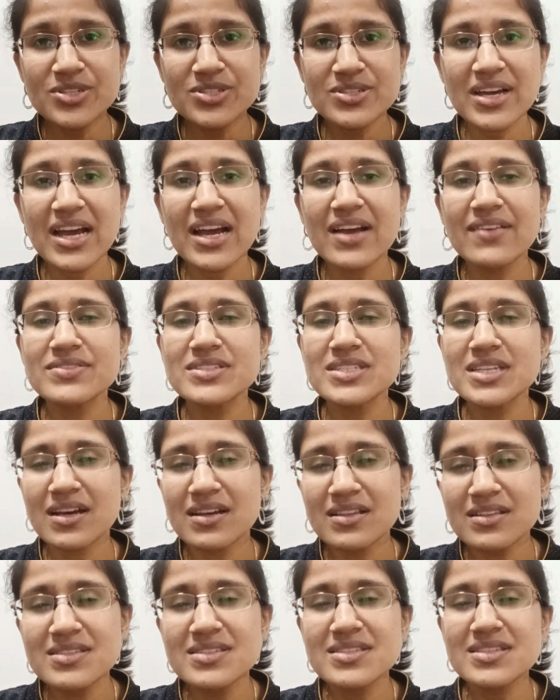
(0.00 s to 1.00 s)
to have
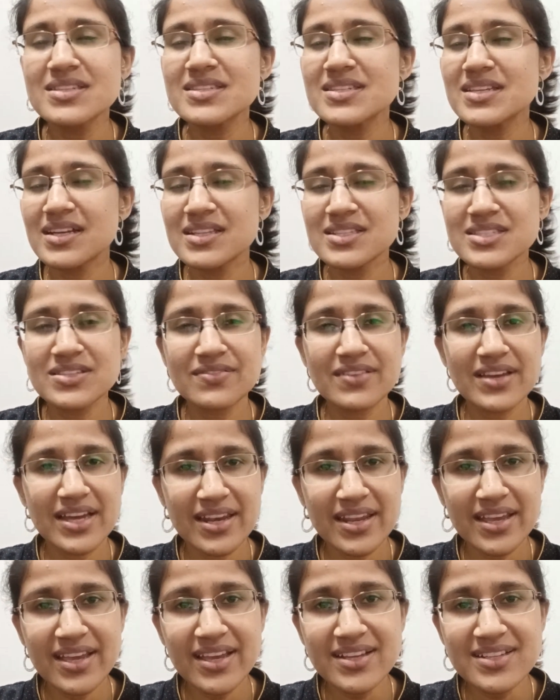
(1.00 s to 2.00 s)
tons and tons of
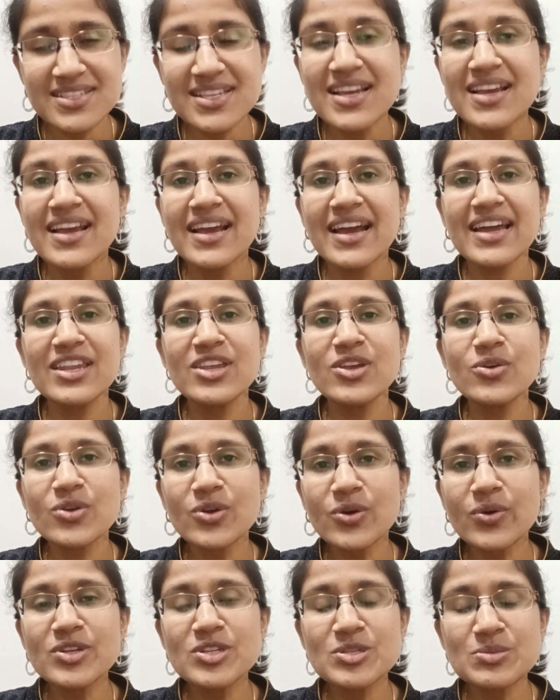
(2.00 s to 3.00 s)
headaches and you're
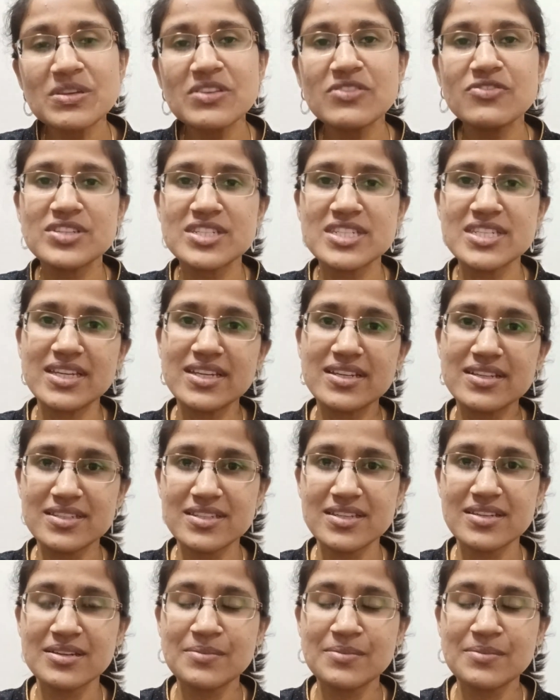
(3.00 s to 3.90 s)
going to be fatigued.